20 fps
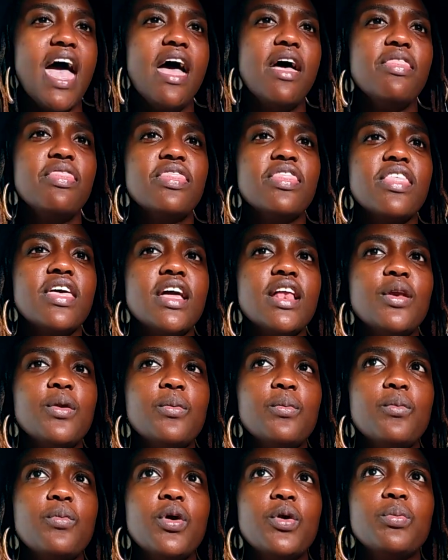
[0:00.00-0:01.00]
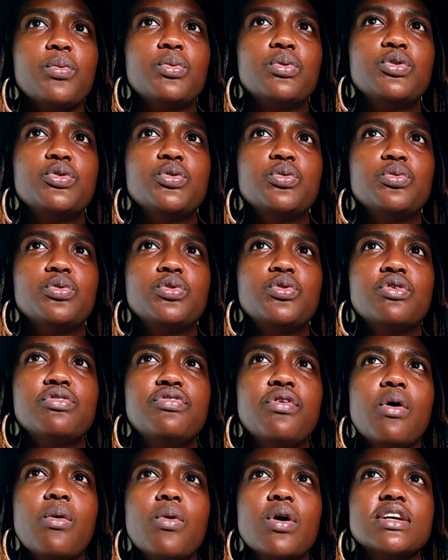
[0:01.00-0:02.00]
And then what we would do, would go
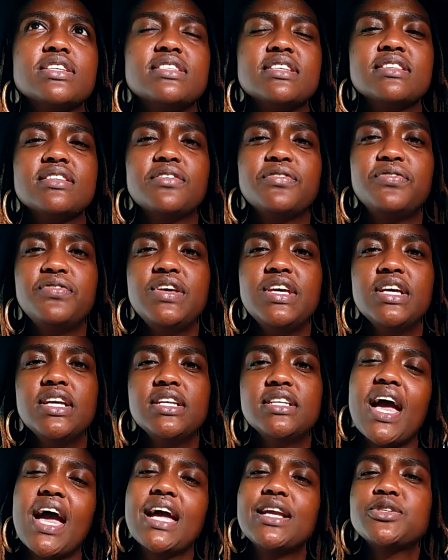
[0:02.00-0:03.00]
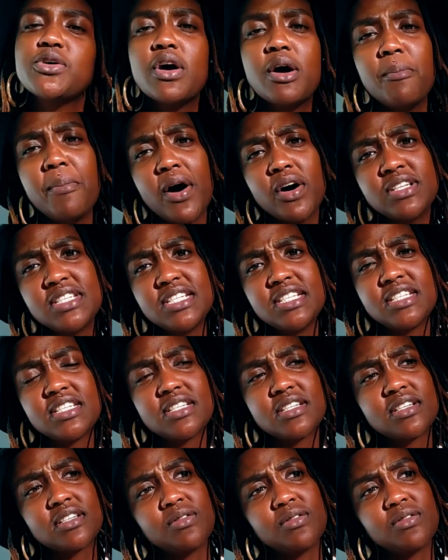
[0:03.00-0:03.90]
for walks in the field and talk about it,